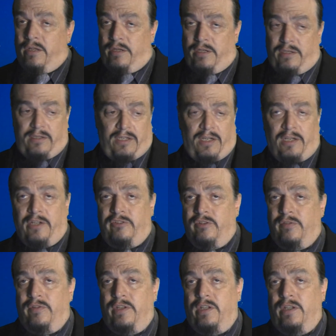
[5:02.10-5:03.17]
the
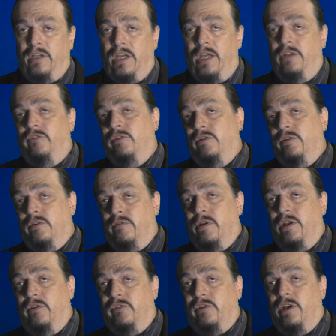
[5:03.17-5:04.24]
knowledge of the ancient Greek